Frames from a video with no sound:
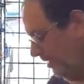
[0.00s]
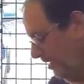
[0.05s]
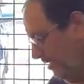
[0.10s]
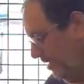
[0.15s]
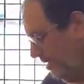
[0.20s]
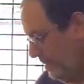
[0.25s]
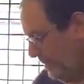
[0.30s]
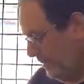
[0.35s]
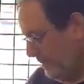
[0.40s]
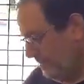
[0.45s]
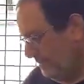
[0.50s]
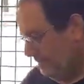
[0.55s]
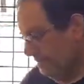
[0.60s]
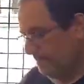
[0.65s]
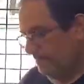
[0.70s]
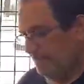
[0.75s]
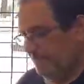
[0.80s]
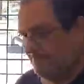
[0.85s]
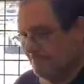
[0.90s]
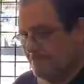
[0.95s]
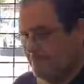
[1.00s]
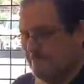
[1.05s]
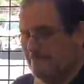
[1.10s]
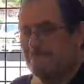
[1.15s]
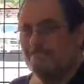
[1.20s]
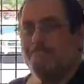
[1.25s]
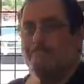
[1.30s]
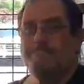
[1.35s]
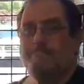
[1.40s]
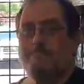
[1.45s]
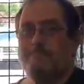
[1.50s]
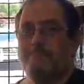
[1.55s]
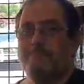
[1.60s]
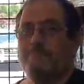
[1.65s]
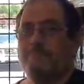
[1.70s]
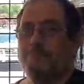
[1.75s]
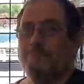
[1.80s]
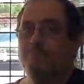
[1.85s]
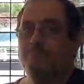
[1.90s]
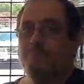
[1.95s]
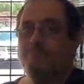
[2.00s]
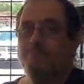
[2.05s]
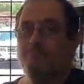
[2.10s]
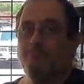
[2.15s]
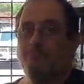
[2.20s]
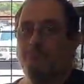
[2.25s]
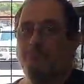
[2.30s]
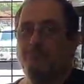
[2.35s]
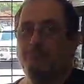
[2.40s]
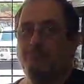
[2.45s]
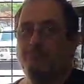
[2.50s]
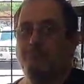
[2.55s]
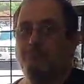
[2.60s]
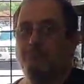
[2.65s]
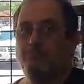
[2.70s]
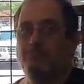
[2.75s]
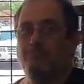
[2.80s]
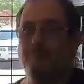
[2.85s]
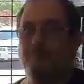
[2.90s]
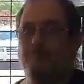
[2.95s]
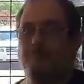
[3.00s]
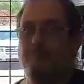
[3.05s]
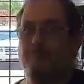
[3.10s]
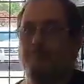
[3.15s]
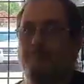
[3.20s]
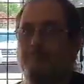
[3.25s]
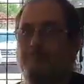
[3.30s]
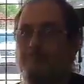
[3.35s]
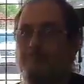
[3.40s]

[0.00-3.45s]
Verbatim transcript: Well, we have a rule in our household: he who uh, builds the models also